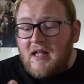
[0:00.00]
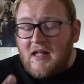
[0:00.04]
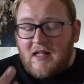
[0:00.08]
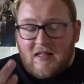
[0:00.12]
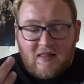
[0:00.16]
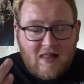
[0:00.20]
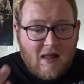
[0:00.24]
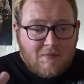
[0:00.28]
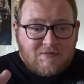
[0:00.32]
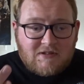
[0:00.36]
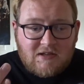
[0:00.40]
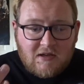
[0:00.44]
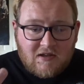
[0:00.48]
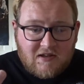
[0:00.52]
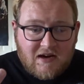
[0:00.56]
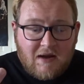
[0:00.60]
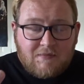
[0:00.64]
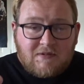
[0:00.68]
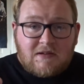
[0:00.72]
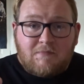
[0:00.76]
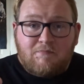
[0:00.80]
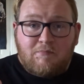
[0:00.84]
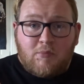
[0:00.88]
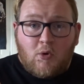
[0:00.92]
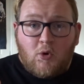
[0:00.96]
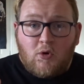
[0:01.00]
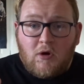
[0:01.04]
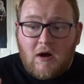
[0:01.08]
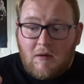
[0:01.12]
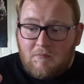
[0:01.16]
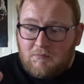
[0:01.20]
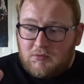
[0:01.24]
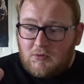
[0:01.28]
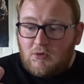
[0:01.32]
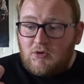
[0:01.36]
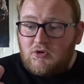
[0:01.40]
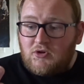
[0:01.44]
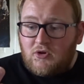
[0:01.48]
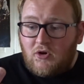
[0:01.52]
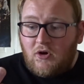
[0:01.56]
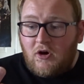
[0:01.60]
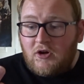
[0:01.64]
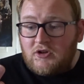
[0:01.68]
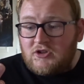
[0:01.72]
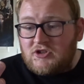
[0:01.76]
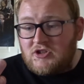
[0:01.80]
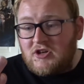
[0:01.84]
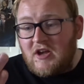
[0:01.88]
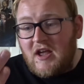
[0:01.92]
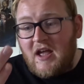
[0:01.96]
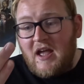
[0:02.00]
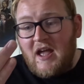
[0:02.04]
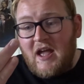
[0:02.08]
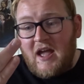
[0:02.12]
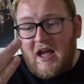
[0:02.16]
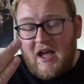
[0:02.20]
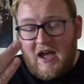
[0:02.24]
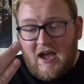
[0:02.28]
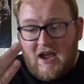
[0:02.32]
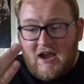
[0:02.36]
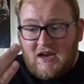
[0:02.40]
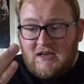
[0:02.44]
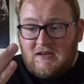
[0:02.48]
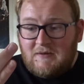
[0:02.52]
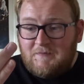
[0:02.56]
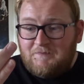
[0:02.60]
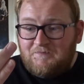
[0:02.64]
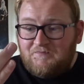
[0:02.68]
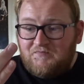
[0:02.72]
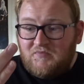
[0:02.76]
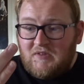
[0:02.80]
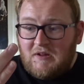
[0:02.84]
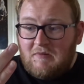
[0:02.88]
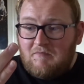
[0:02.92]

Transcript: grabs a blowtorch and